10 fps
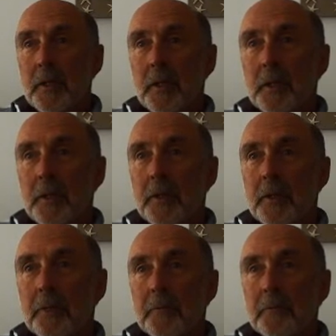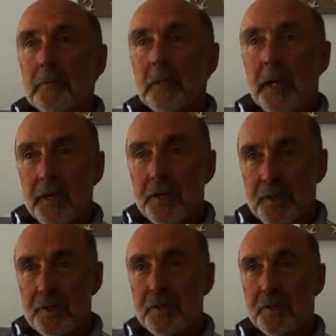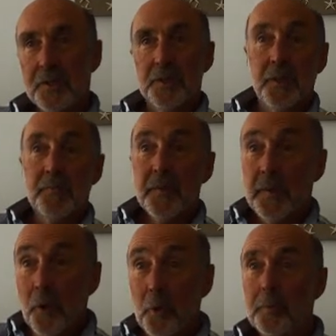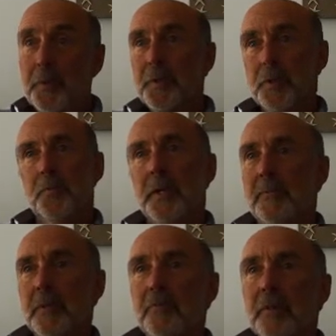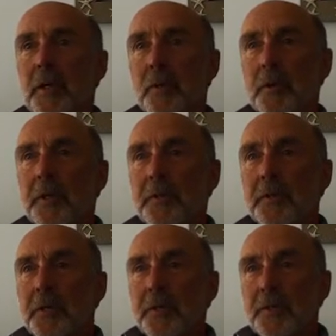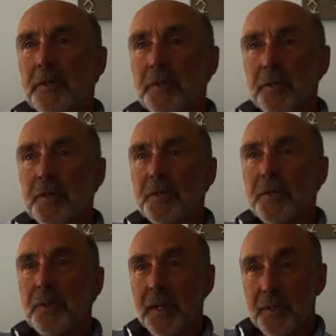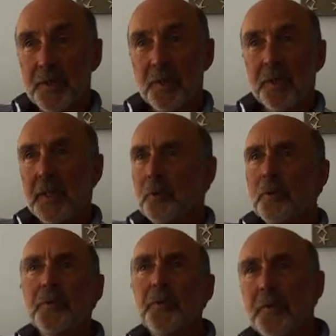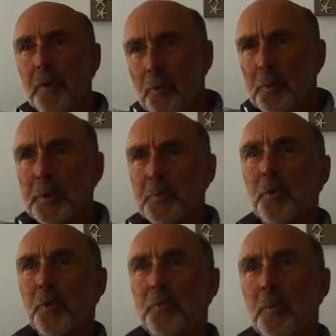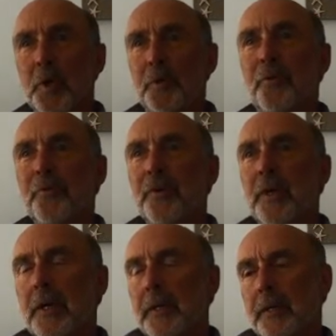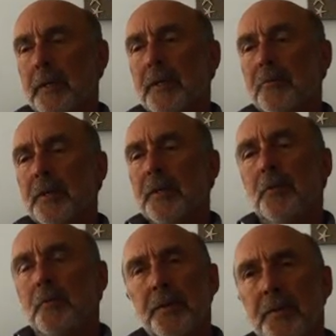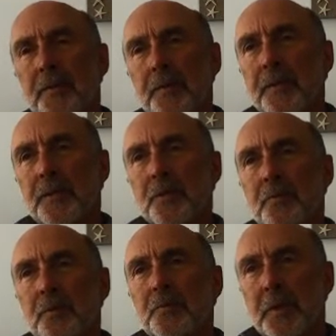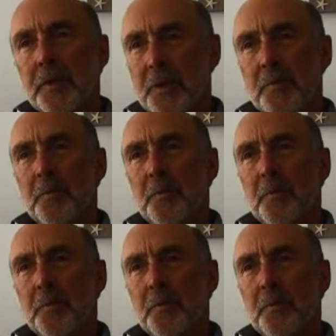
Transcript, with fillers: uh, cases, some therapists were having far greater success than others. So they looked at the therapists more than models, mm. and they found that one of the things that was most